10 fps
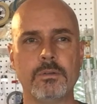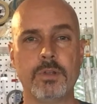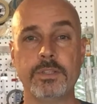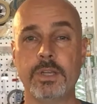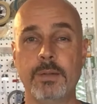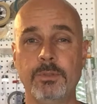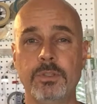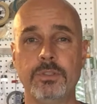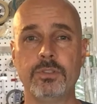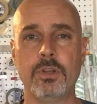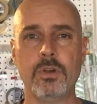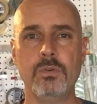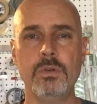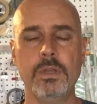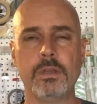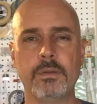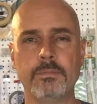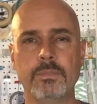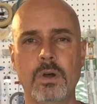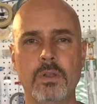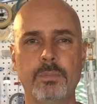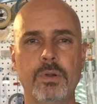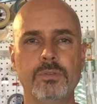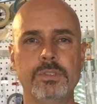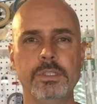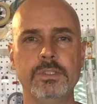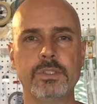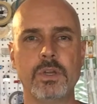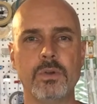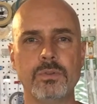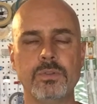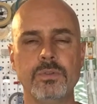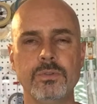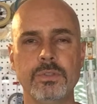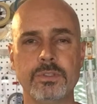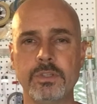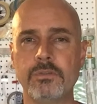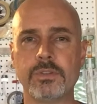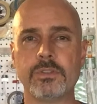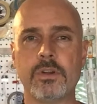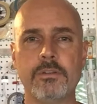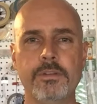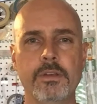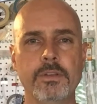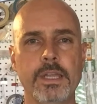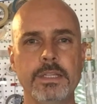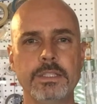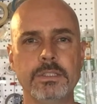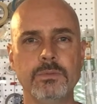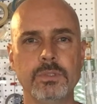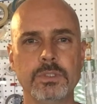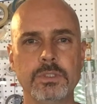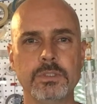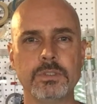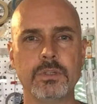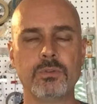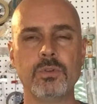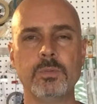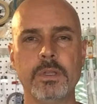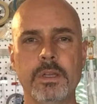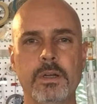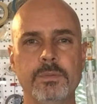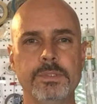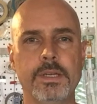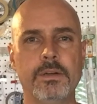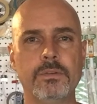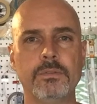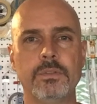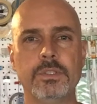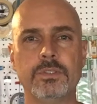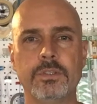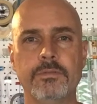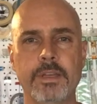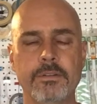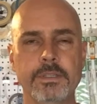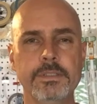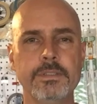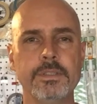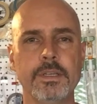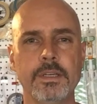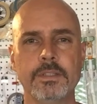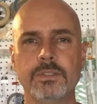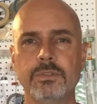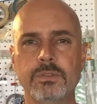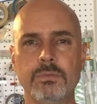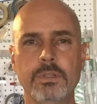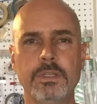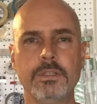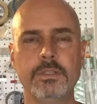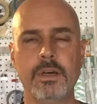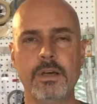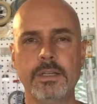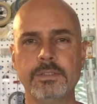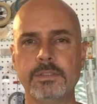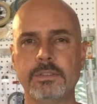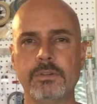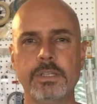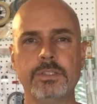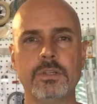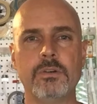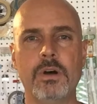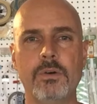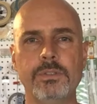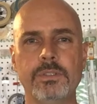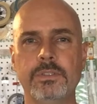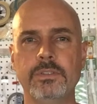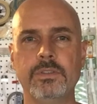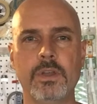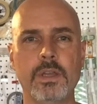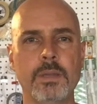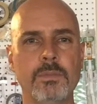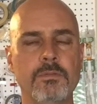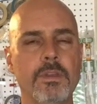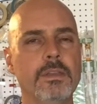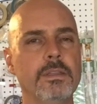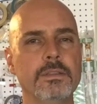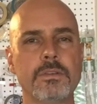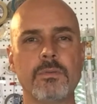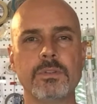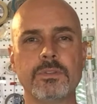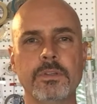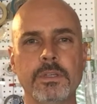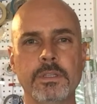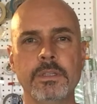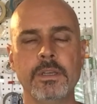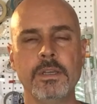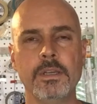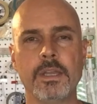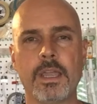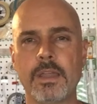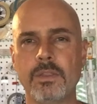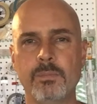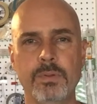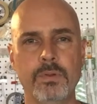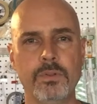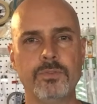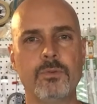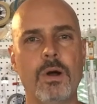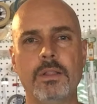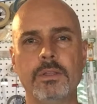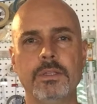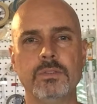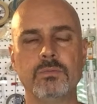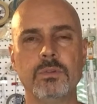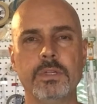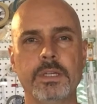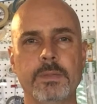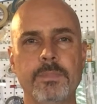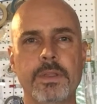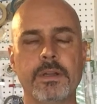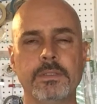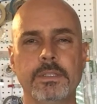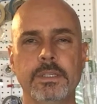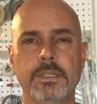Great job with this show. All the proceeds go to the Silver Star Foundation, which is a group that helps out injured veterans. So it's a really good cause, a great show, always a good time. The vending's always good, and the build quality is really up there.